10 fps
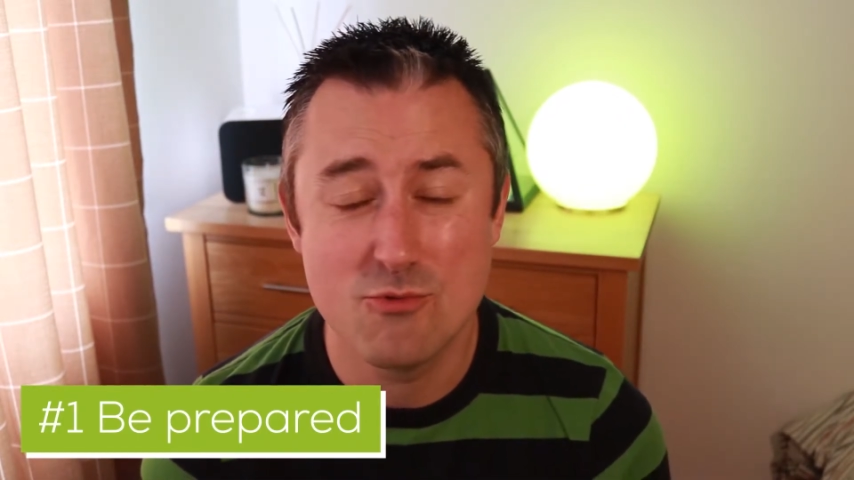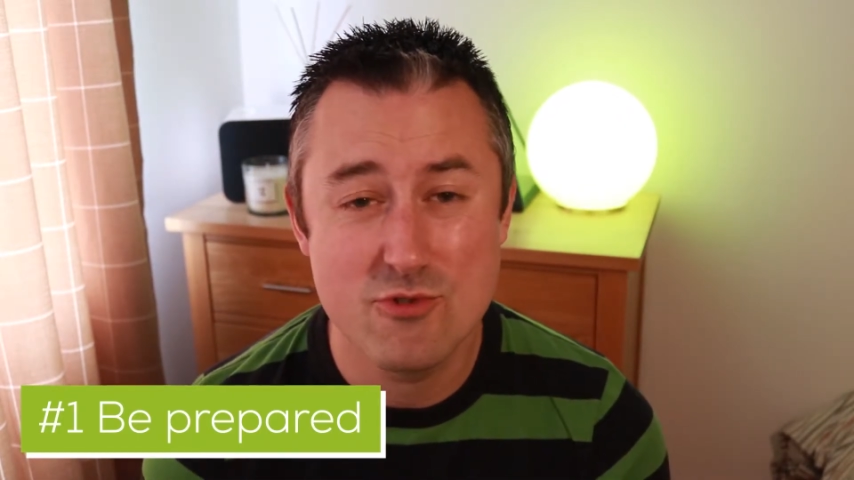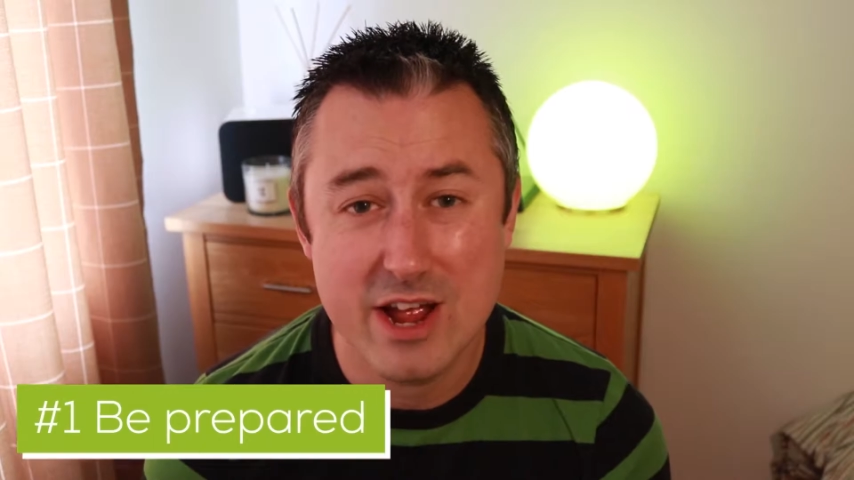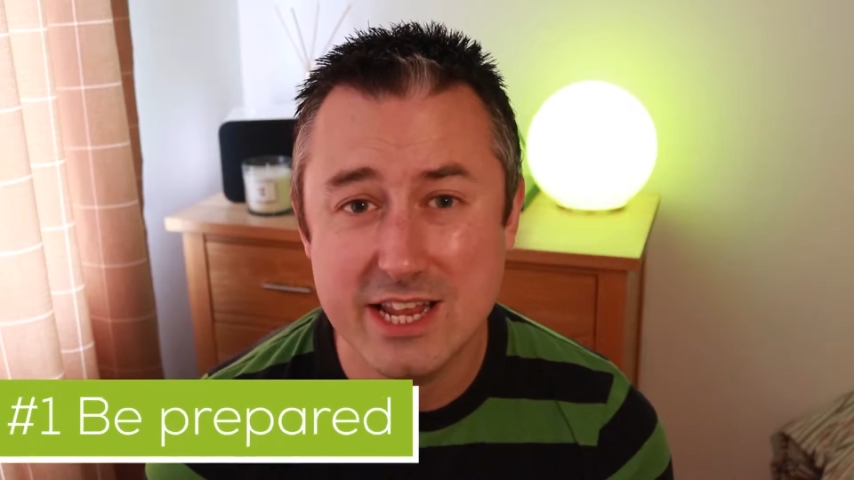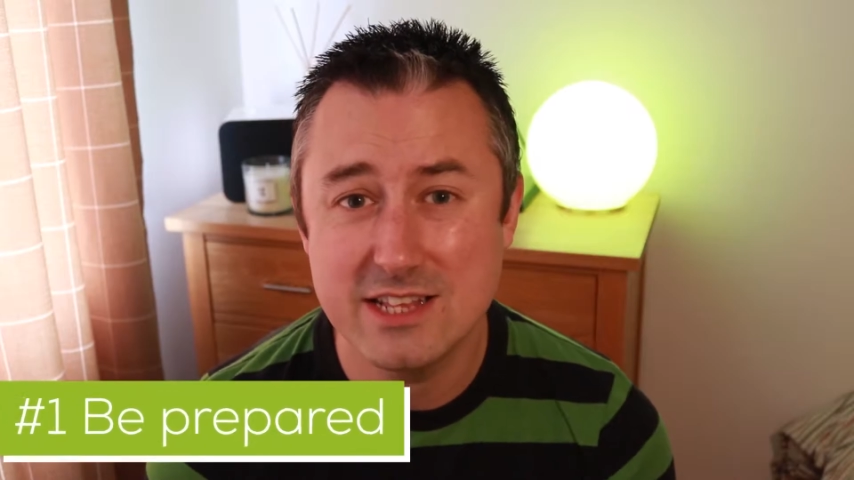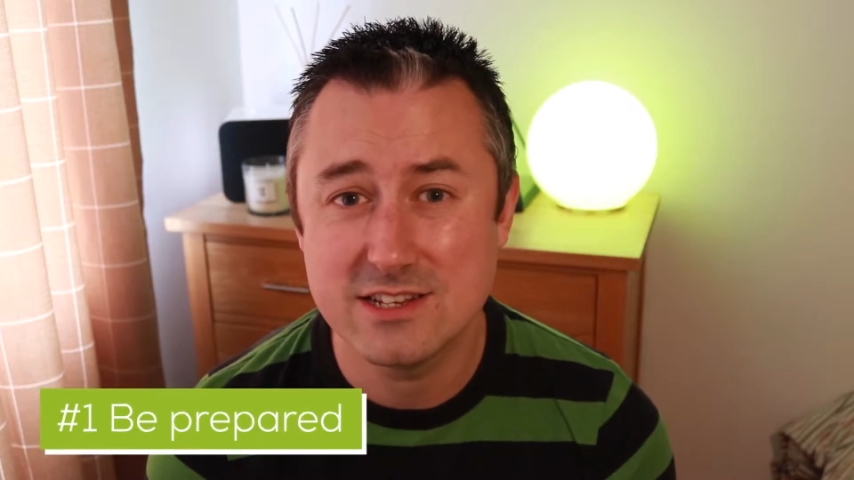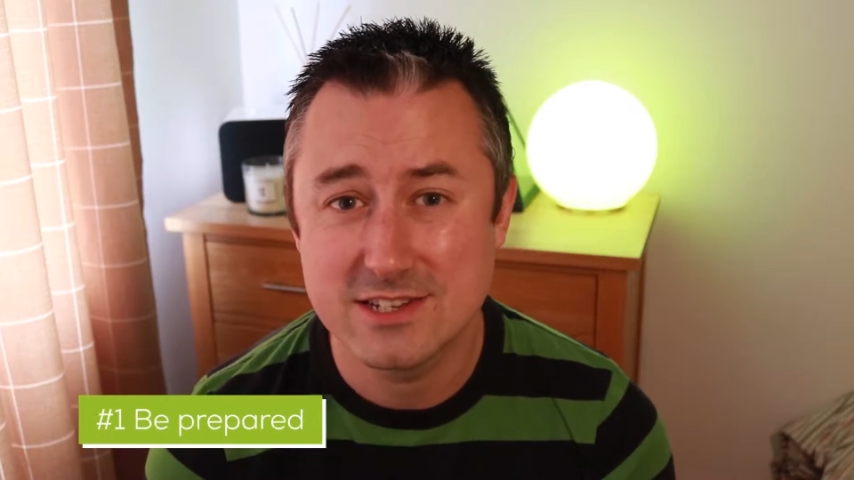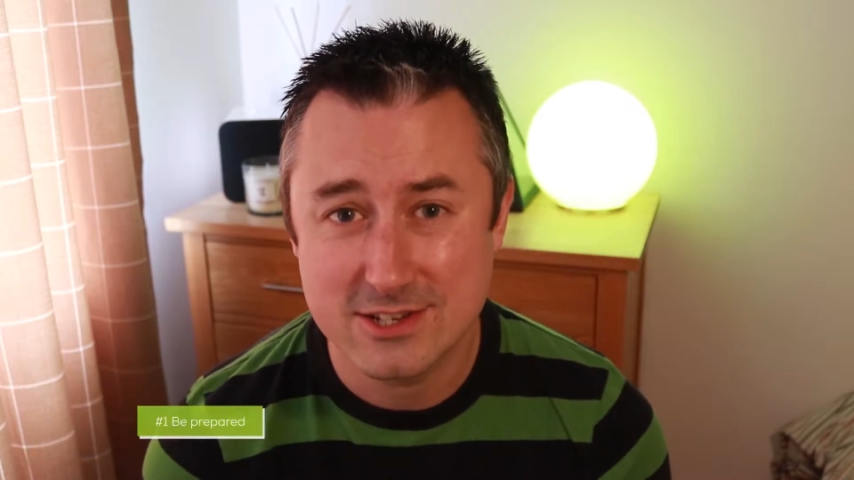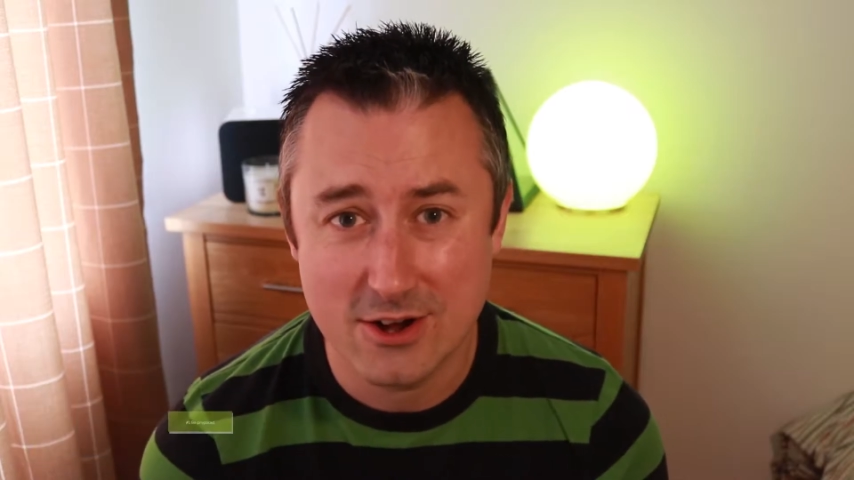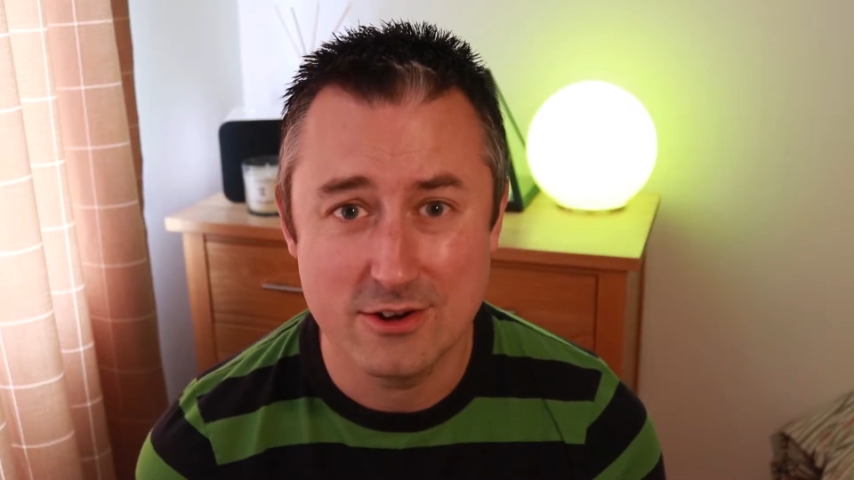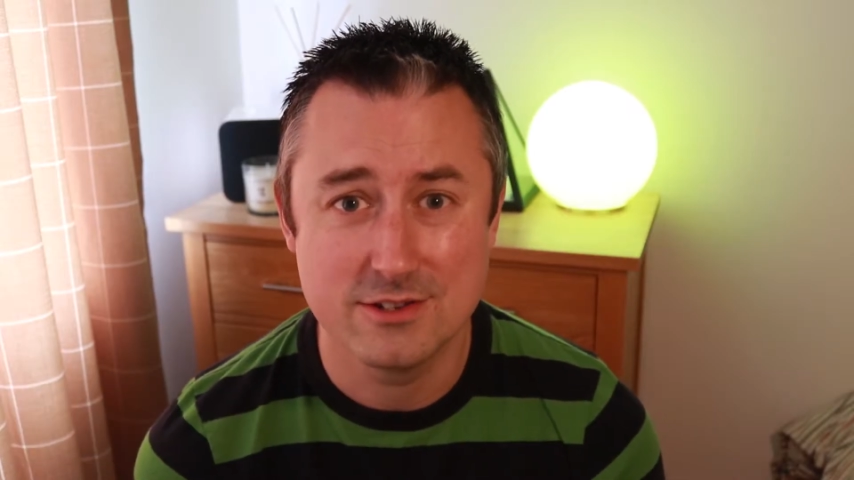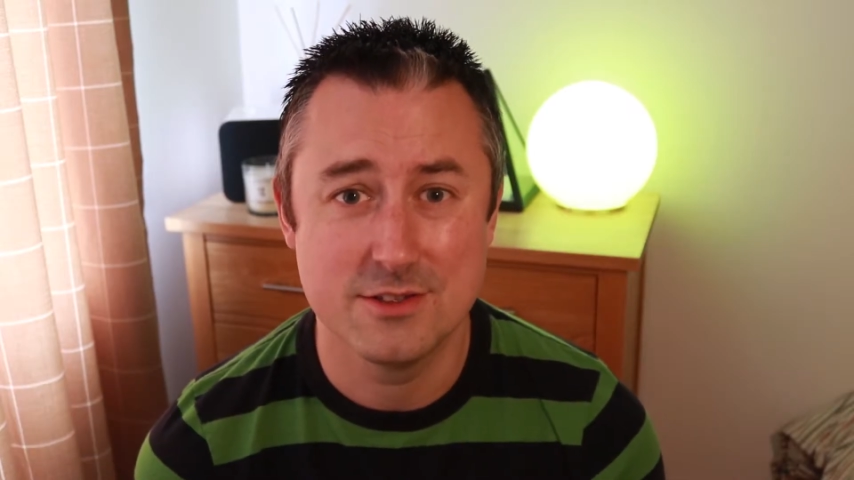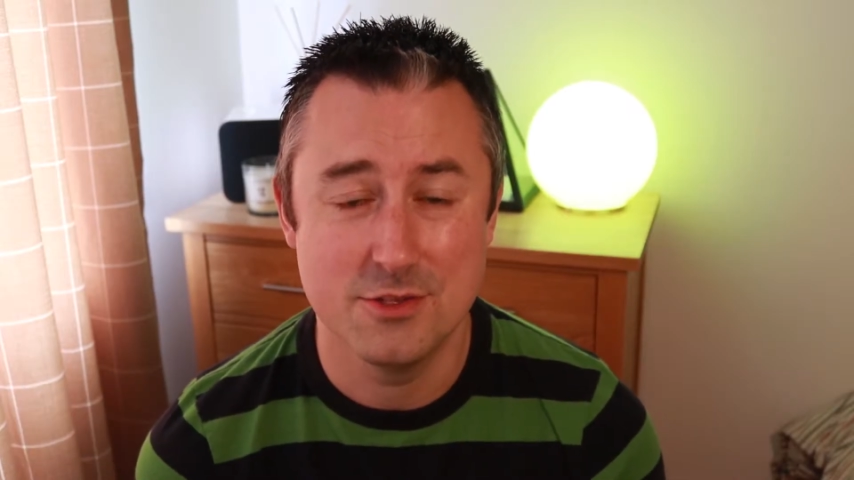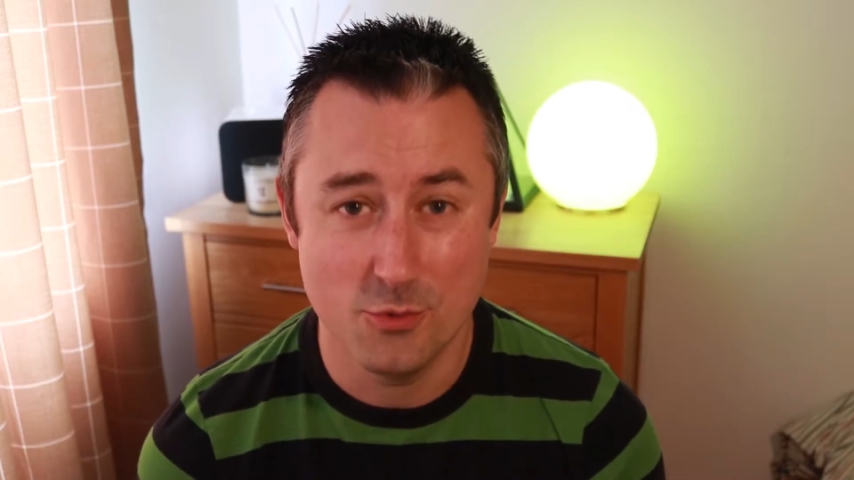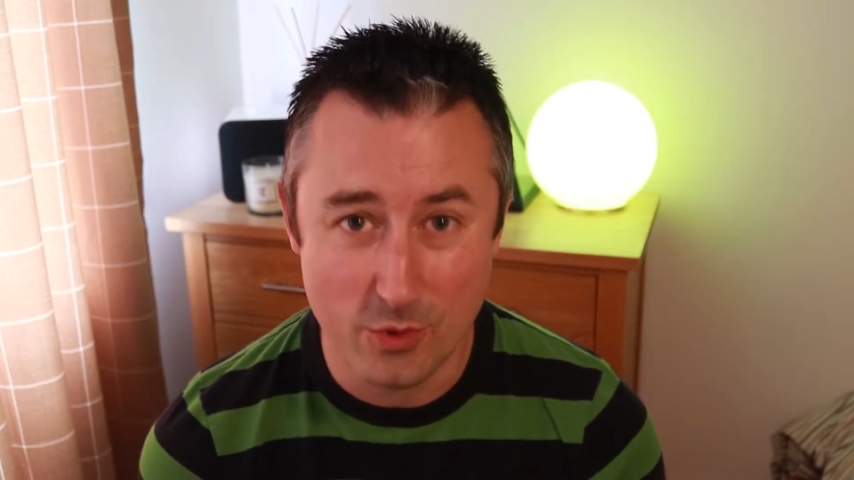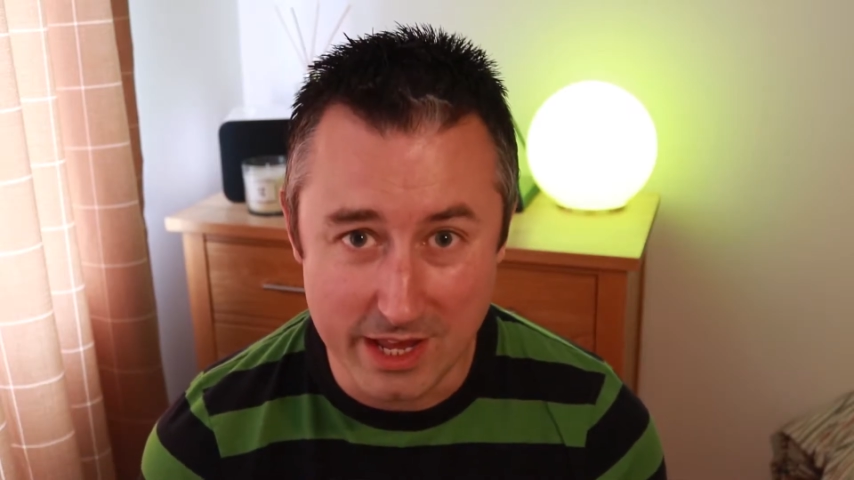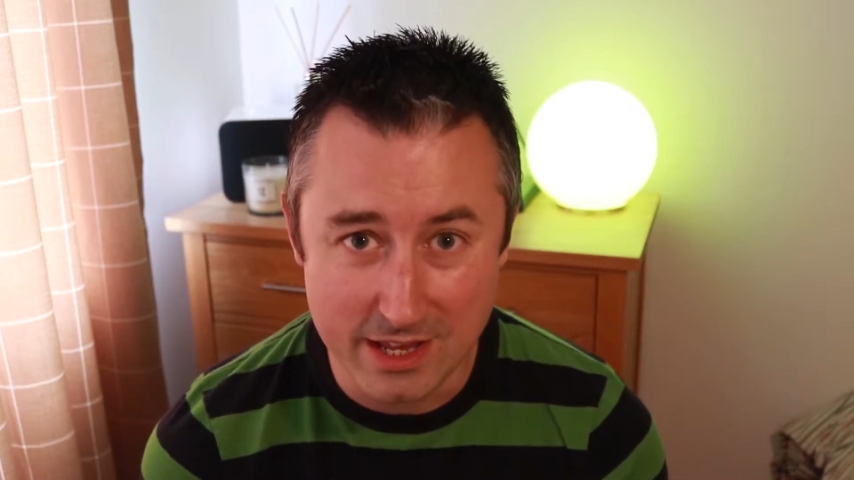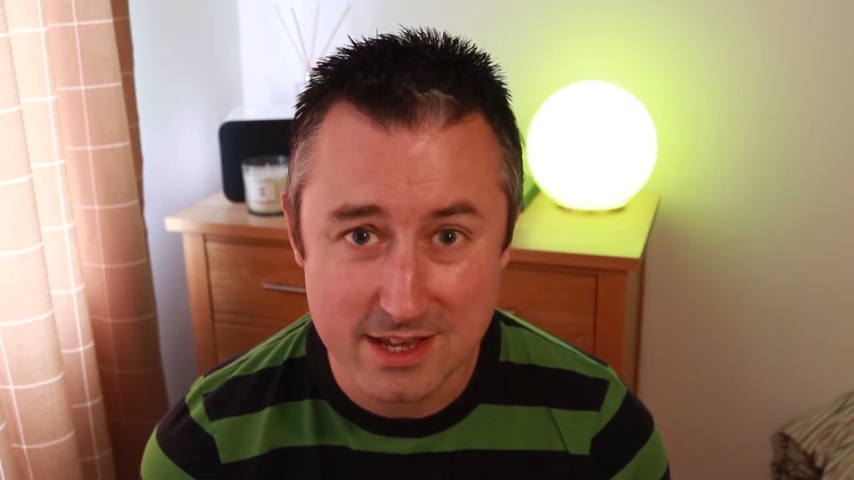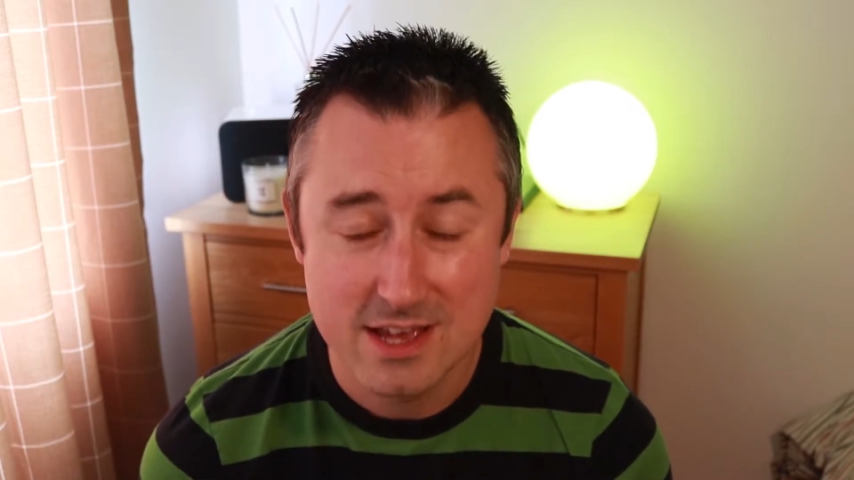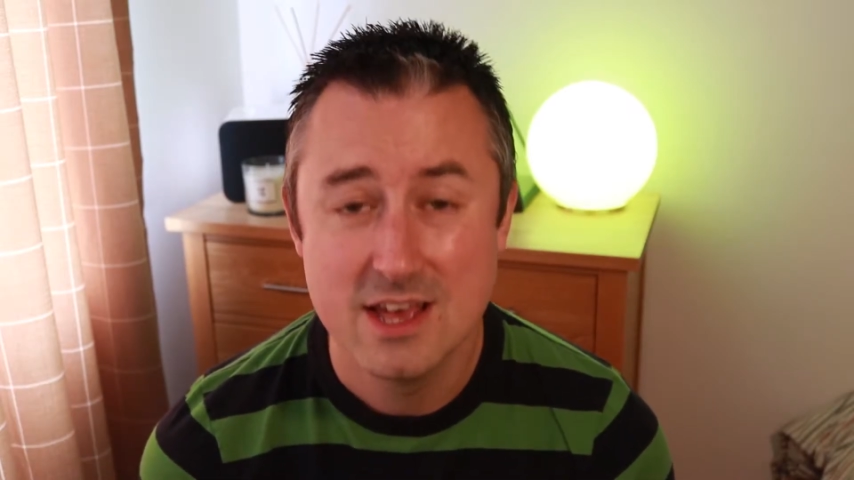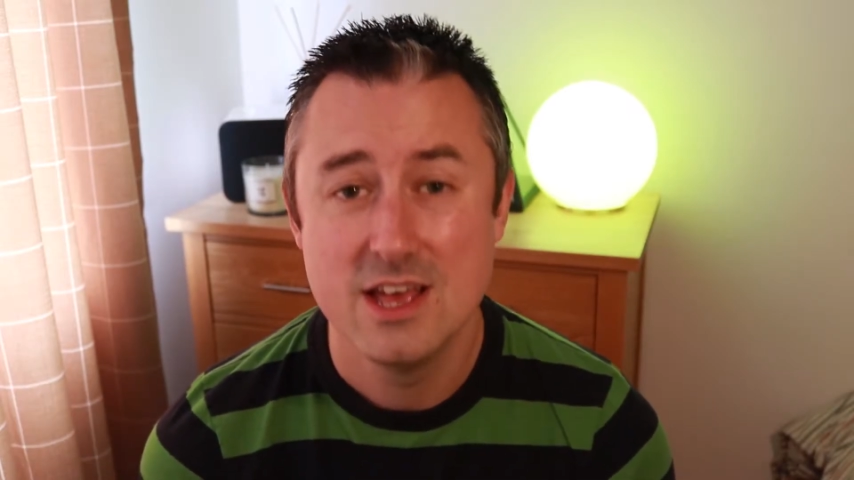ready to start the week.